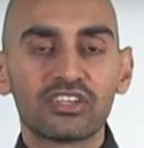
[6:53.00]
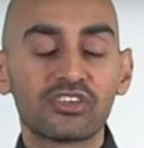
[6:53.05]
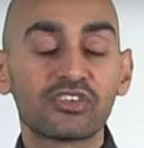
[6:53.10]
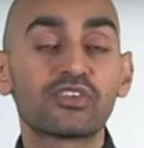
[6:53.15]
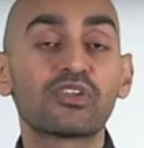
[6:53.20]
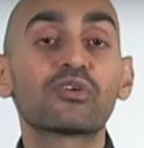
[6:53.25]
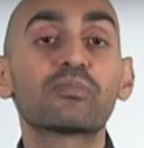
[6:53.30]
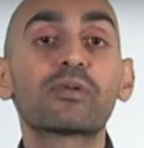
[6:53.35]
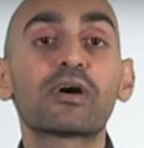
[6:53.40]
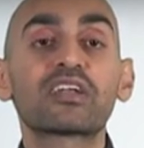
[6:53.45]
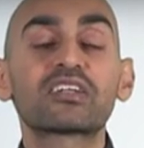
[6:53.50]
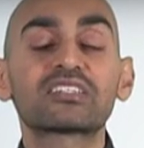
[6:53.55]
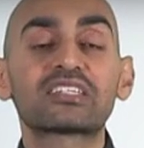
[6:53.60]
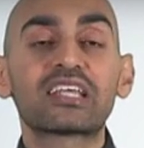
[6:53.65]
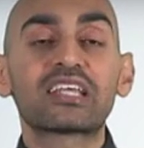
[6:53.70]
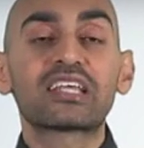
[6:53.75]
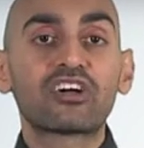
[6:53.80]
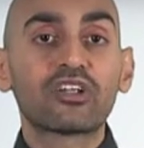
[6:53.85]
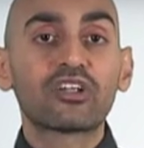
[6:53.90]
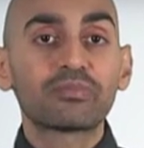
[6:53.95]
You know about a
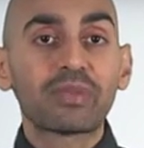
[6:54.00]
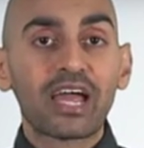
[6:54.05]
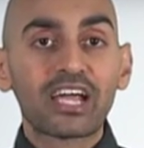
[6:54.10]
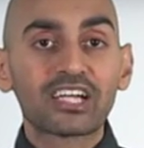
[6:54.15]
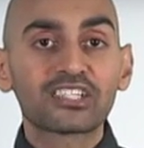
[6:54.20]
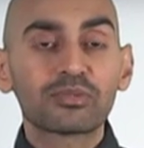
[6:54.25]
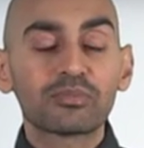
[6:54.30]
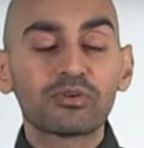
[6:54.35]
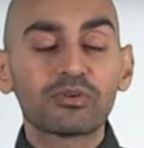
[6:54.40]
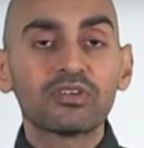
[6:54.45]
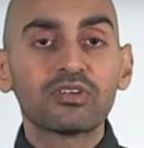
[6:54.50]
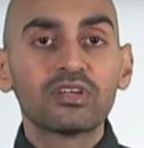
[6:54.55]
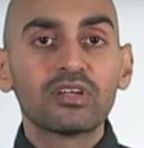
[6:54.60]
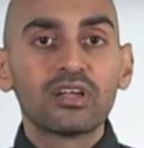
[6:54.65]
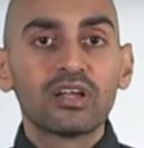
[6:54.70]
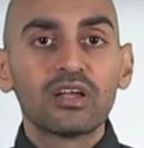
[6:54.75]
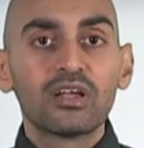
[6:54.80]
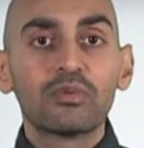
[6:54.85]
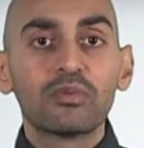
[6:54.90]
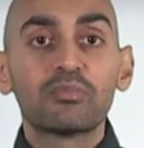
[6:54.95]
site called Mashable?
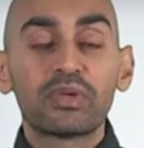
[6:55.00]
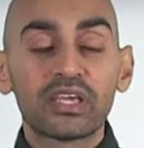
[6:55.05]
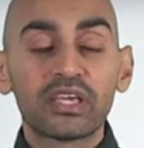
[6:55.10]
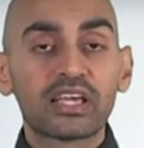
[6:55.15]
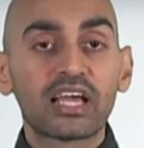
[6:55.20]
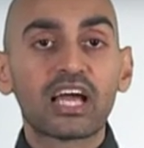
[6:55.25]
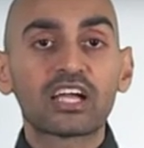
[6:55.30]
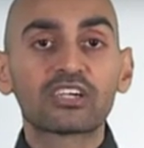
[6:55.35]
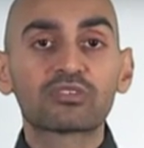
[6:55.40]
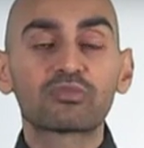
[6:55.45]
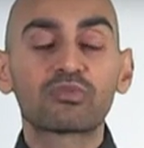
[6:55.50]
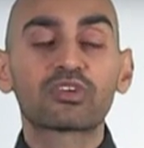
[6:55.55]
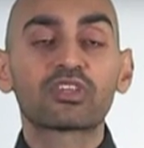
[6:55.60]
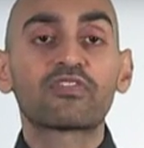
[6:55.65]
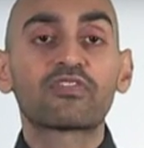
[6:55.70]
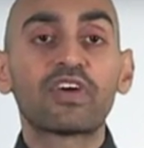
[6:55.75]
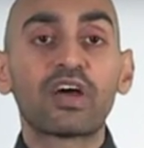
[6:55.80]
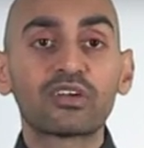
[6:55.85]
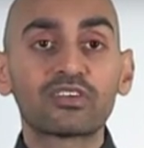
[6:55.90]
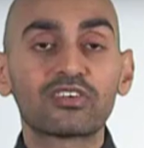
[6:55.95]
Pete Cashmore, the
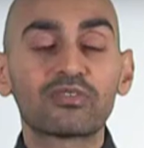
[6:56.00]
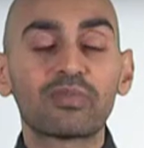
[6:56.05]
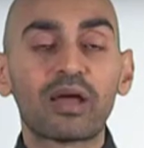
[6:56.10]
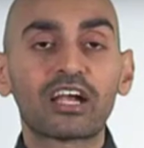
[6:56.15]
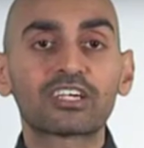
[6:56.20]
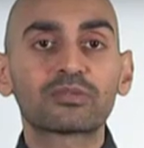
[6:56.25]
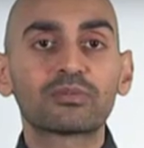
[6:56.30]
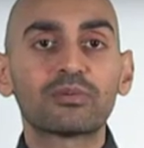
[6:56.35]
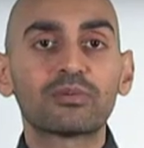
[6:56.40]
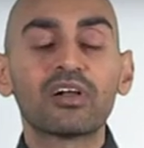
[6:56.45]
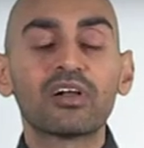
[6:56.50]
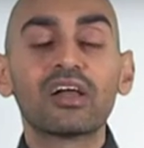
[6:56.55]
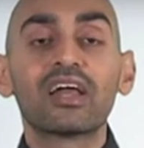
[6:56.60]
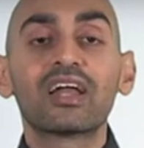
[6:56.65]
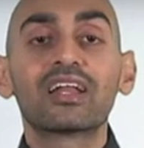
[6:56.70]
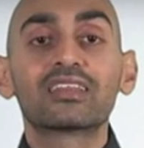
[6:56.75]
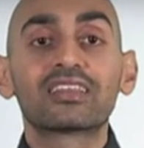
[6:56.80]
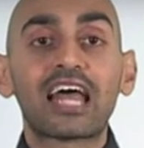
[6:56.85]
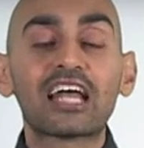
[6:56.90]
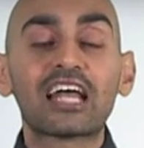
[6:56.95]
founder of Mashable,
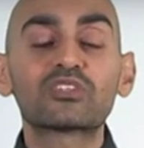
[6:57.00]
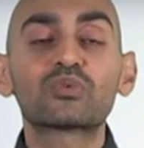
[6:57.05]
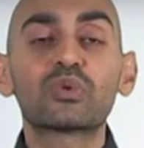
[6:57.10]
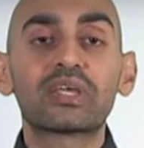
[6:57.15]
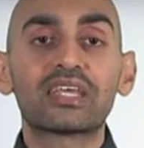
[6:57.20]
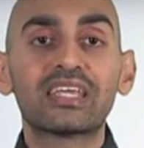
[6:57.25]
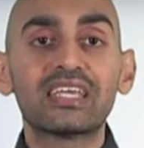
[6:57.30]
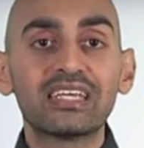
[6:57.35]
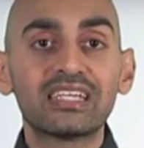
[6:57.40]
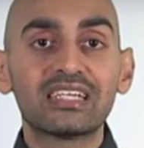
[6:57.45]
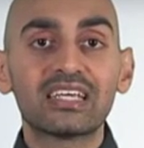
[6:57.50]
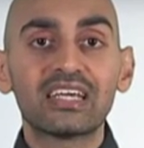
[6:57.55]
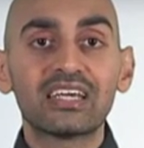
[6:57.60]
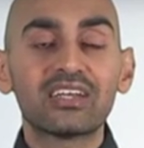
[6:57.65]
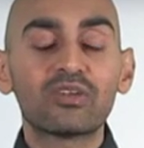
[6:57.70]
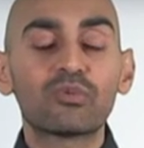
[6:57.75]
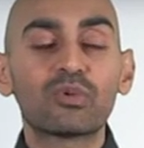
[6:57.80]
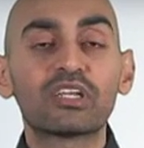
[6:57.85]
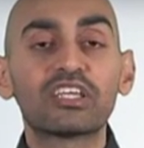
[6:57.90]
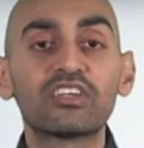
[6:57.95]
that's what he
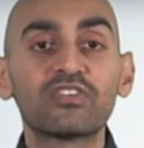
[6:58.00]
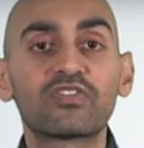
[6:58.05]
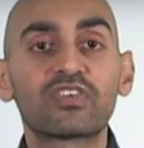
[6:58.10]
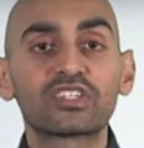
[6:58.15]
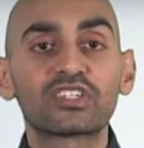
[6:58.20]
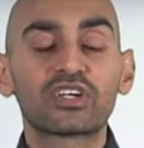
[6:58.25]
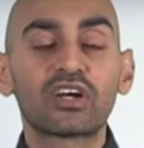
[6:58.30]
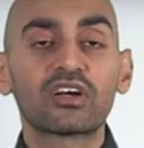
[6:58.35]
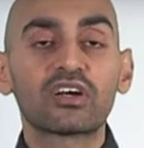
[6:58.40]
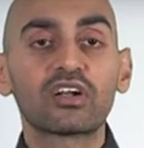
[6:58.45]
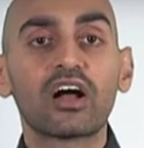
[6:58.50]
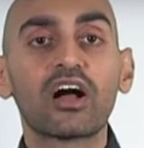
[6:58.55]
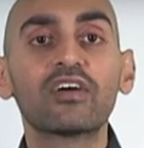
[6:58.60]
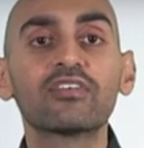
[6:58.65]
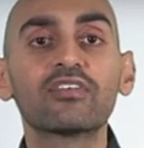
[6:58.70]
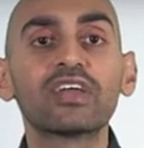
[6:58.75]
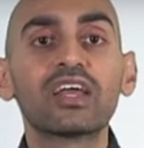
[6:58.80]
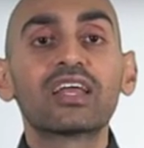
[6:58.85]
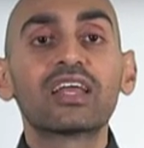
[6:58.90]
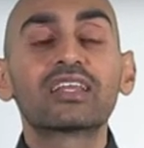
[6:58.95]
did when he first started
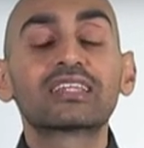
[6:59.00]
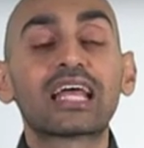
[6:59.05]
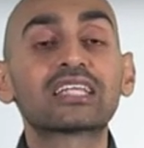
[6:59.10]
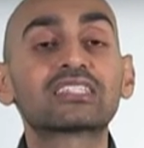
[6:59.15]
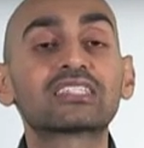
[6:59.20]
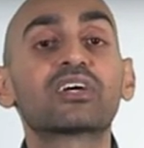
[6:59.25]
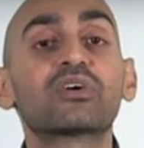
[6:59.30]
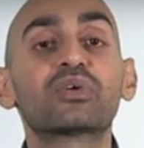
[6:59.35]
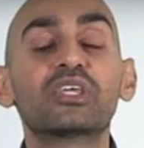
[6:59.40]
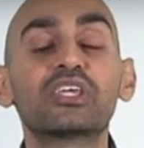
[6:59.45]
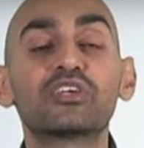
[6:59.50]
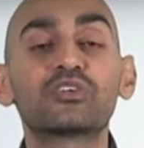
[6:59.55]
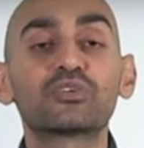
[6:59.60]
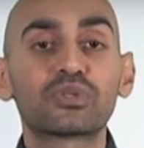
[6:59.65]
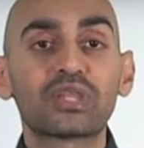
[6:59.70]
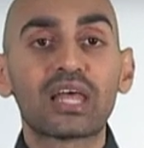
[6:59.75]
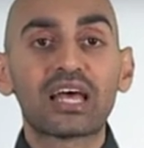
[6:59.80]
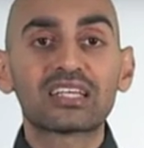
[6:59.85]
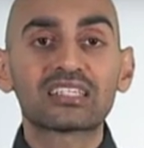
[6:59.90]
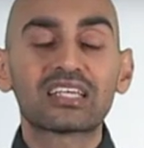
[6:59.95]
off. That's how he
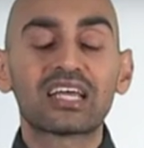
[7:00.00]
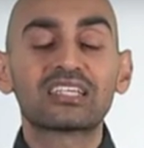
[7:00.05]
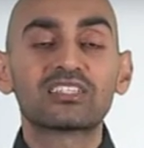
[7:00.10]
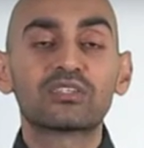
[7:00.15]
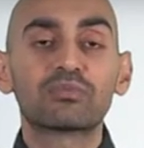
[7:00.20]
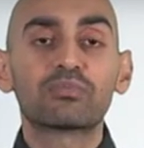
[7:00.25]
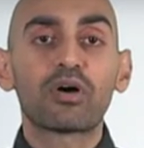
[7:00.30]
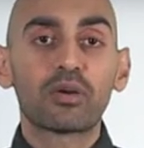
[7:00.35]
grew that site in